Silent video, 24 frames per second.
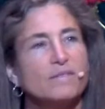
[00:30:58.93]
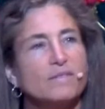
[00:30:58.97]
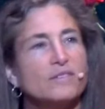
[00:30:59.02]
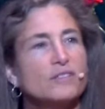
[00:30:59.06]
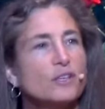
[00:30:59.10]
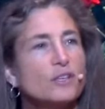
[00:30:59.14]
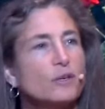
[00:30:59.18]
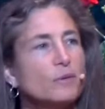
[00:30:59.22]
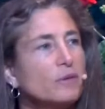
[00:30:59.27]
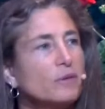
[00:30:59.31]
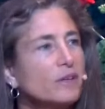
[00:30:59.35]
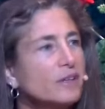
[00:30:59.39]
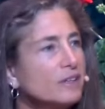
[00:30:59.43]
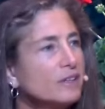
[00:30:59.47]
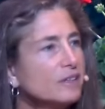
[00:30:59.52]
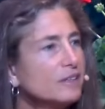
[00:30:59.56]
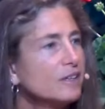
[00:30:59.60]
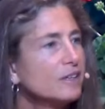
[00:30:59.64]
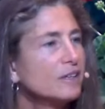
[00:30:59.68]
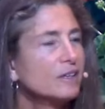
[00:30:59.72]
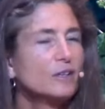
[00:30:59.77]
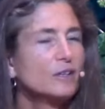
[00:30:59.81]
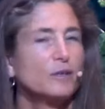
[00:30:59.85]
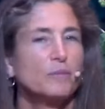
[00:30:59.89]
So I want to
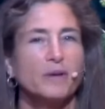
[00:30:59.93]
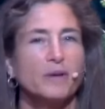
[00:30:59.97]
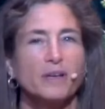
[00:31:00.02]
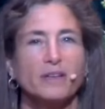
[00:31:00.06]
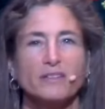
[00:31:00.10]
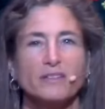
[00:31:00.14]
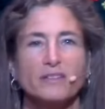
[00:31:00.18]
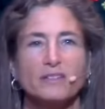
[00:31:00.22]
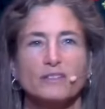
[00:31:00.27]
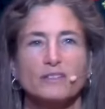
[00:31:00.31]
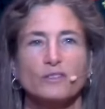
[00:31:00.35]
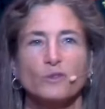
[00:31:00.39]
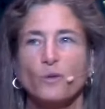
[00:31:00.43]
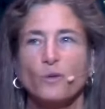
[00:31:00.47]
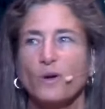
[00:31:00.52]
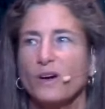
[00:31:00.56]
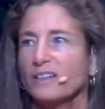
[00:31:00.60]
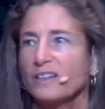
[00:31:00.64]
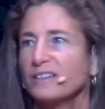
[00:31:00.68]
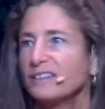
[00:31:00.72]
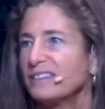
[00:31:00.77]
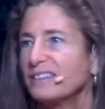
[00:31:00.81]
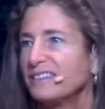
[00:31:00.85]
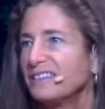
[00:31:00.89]
talk about this
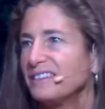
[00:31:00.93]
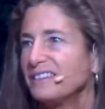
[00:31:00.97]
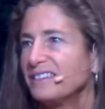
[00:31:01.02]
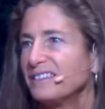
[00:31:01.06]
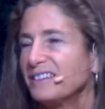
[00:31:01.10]
quality